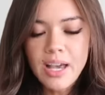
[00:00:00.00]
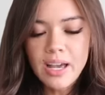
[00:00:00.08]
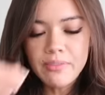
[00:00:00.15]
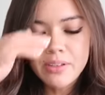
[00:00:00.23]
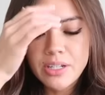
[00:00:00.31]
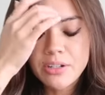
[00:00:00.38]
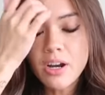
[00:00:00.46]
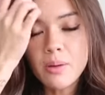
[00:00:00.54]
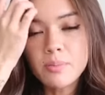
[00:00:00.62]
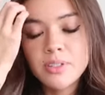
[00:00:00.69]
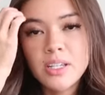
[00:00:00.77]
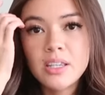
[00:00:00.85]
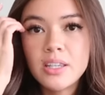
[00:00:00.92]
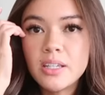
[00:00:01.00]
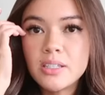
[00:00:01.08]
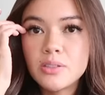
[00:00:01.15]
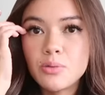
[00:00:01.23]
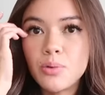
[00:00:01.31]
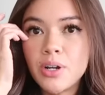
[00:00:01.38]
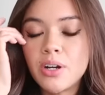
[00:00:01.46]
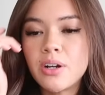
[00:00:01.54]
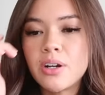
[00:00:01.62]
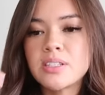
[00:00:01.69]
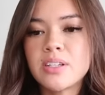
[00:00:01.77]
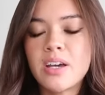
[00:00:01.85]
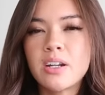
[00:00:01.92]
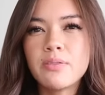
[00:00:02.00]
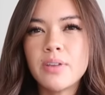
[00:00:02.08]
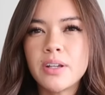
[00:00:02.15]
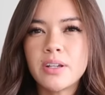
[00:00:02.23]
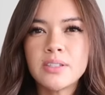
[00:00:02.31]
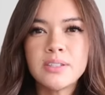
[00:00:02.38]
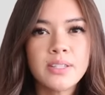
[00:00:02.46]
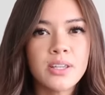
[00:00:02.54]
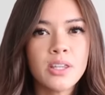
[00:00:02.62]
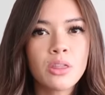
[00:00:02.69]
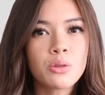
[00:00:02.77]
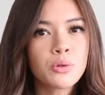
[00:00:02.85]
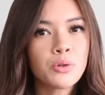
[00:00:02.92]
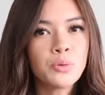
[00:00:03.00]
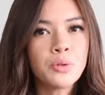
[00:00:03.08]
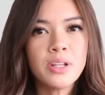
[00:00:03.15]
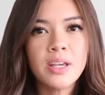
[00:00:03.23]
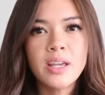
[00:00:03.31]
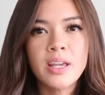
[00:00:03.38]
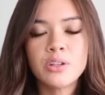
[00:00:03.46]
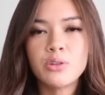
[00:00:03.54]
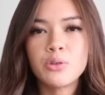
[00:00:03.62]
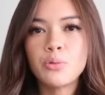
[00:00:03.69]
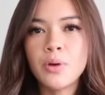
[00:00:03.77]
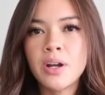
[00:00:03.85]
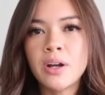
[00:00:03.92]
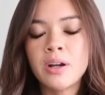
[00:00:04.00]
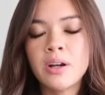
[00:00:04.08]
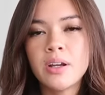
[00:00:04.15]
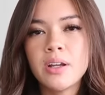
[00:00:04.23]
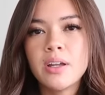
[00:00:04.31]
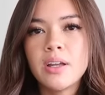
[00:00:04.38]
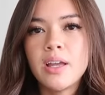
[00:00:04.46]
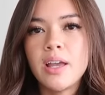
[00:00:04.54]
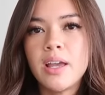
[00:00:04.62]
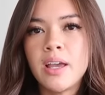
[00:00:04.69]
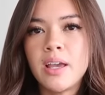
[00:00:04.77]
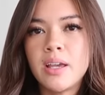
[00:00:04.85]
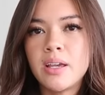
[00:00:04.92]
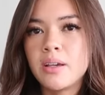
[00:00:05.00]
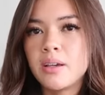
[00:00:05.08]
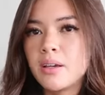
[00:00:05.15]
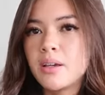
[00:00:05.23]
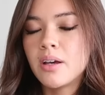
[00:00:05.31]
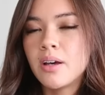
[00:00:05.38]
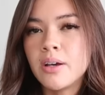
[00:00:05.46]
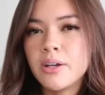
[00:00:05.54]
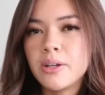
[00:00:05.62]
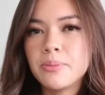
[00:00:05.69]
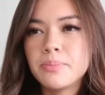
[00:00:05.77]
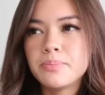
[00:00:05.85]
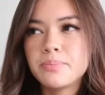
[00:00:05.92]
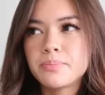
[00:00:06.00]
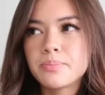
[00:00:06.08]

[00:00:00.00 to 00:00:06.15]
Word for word: have any tops like this where it's kind of like a see-through knit and you wear a um,